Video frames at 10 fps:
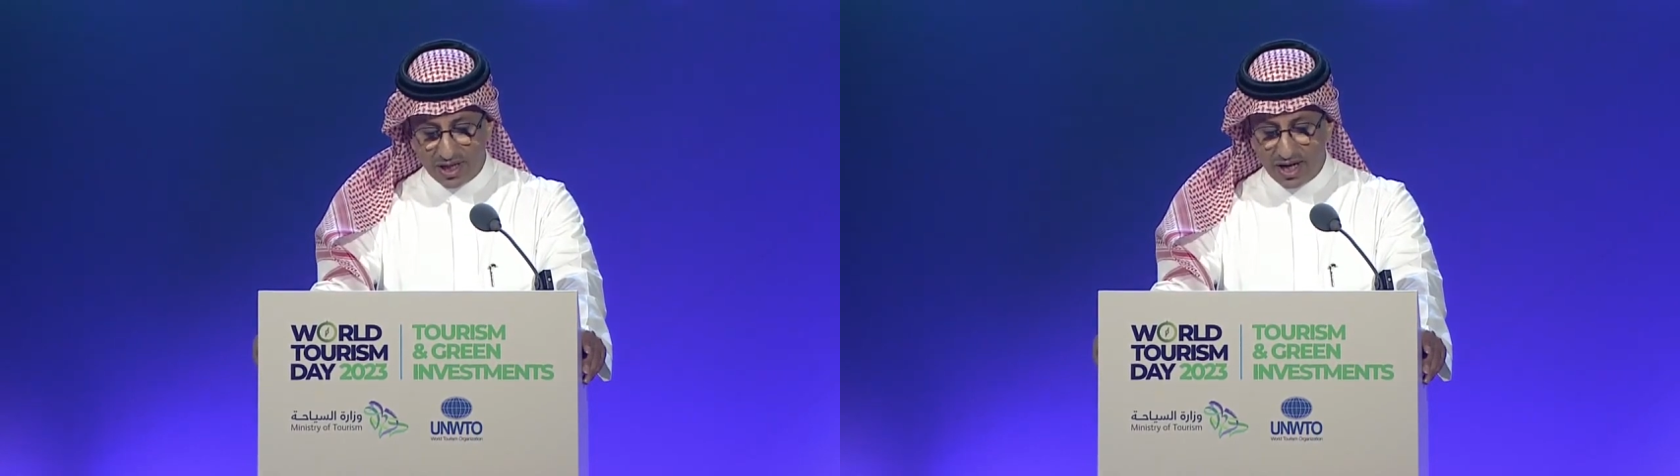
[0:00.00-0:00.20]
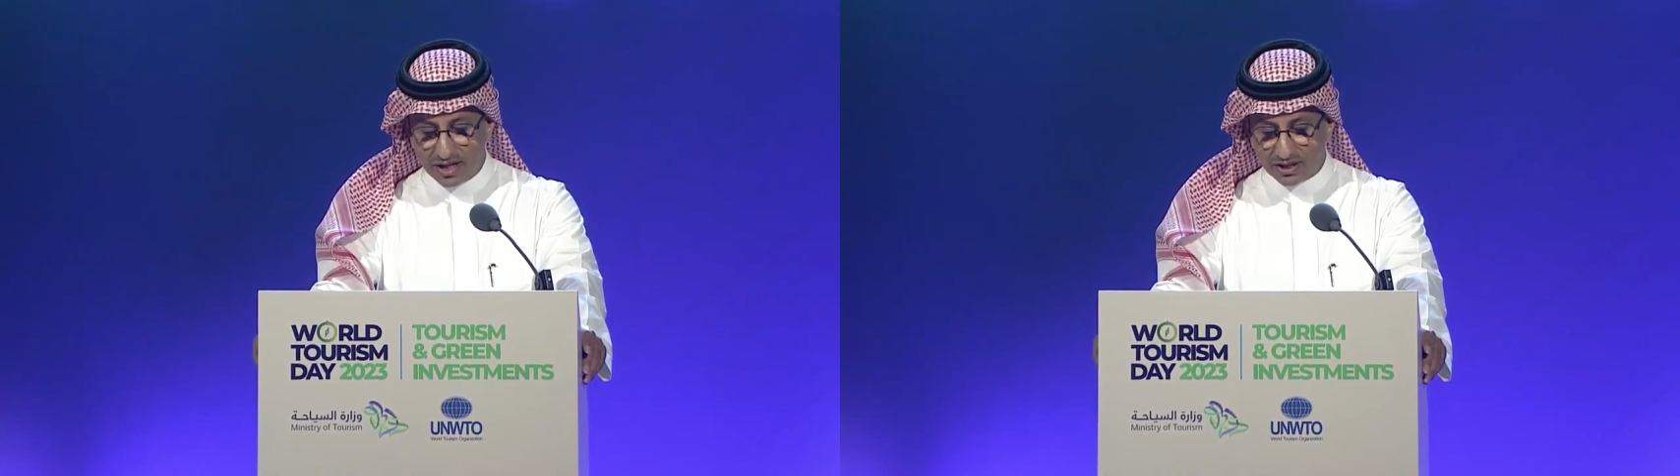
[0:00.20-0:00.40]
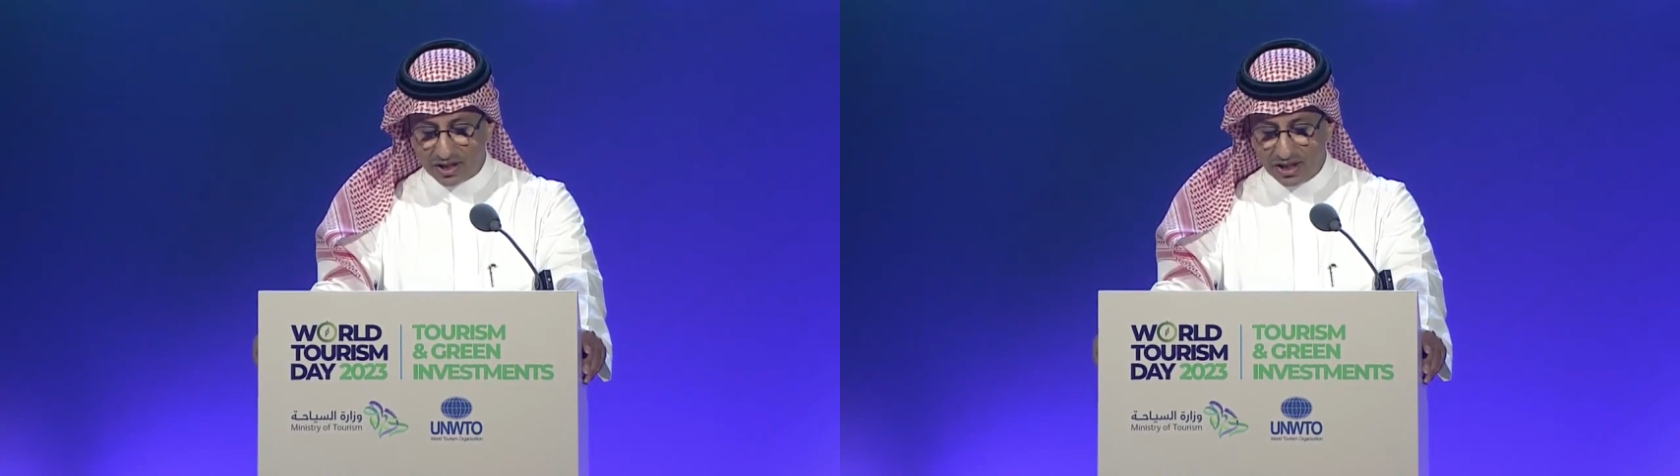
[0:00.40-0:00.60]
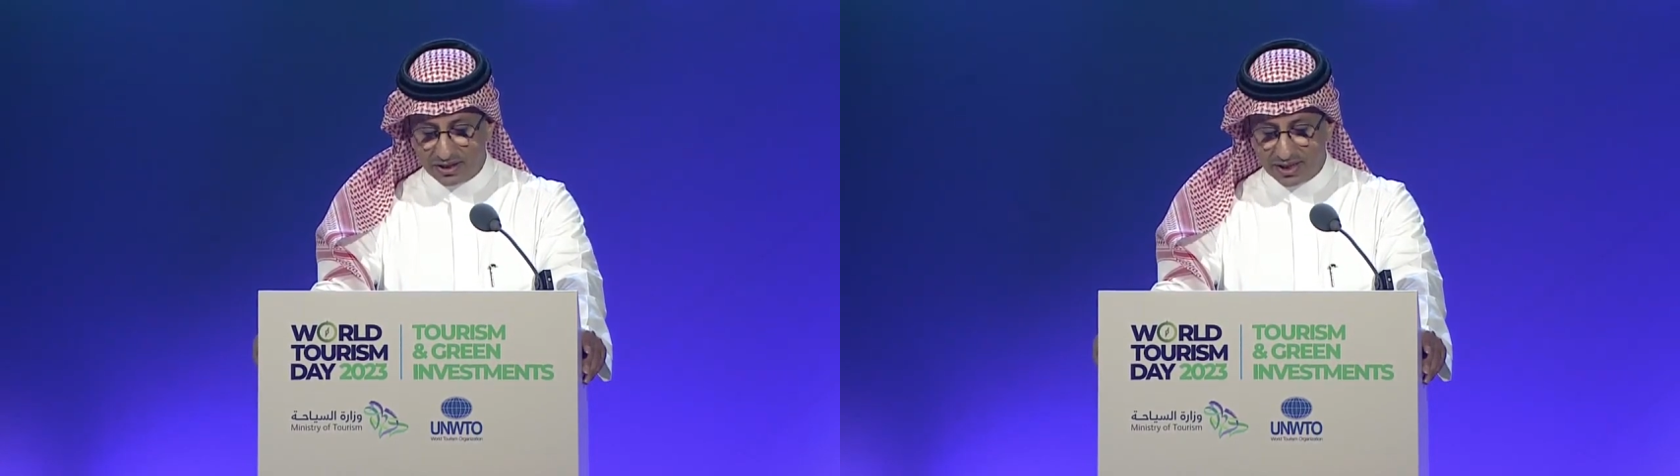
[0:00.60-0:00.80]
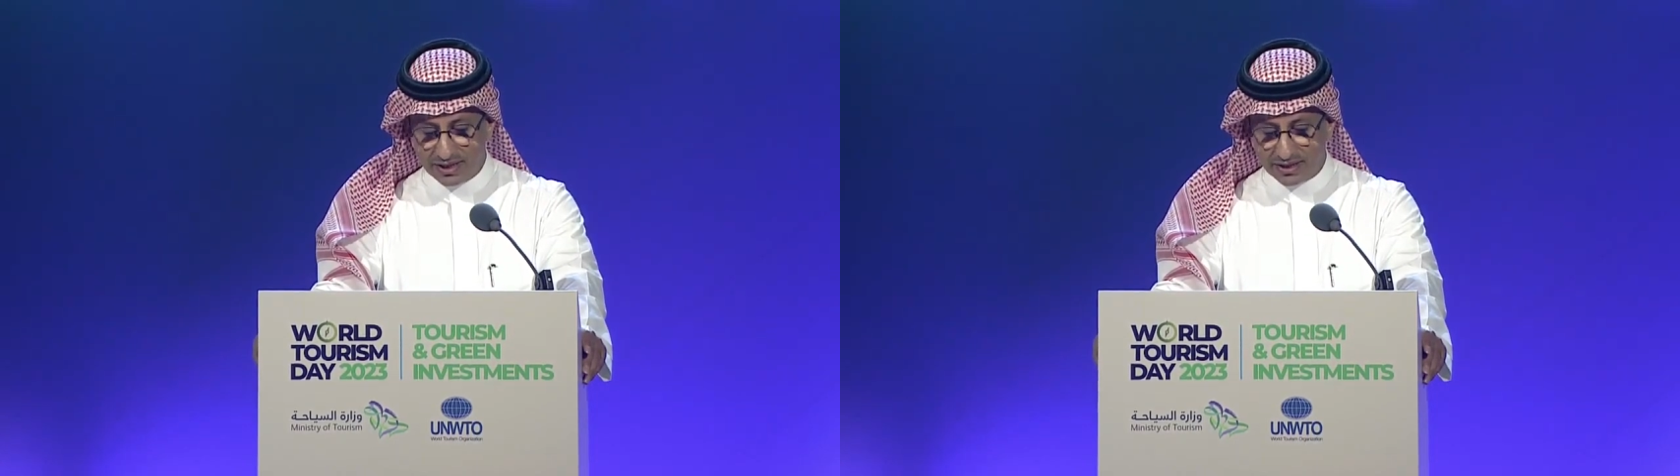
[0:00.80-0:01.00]
large
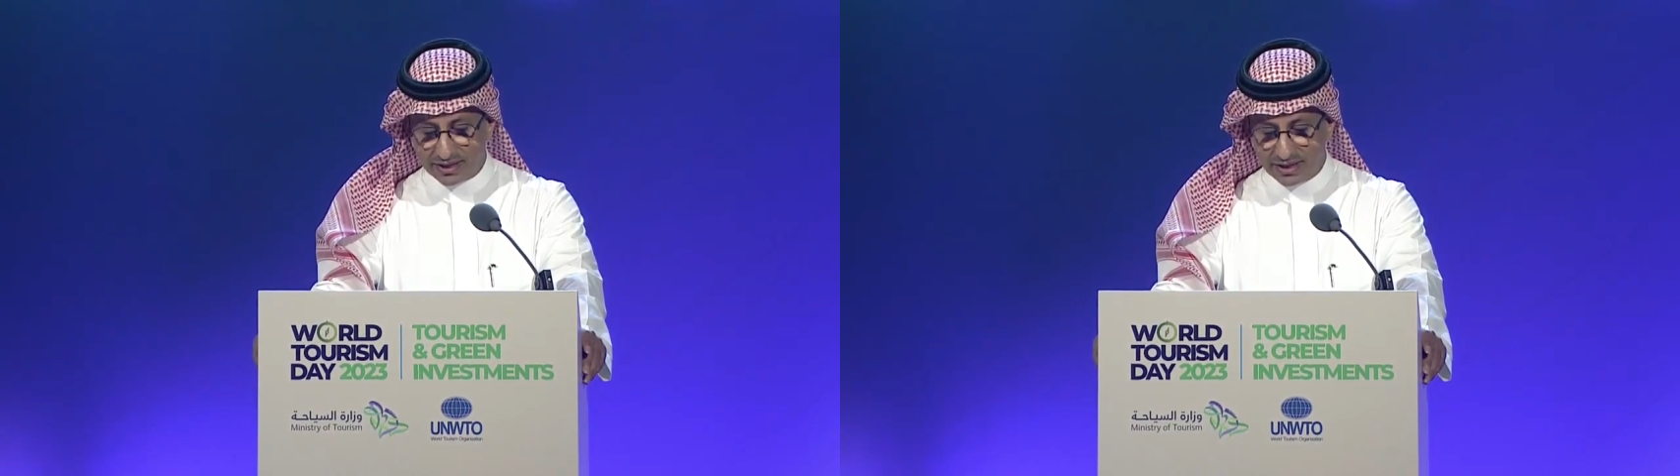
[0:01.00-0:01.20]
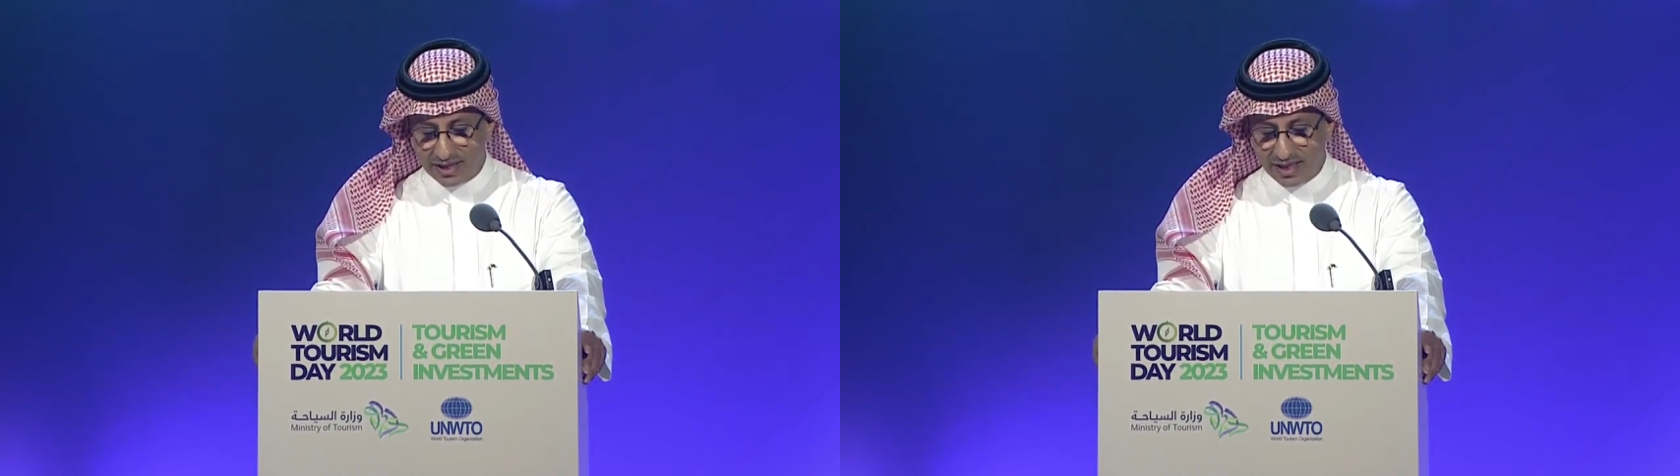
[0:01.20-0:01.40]
countries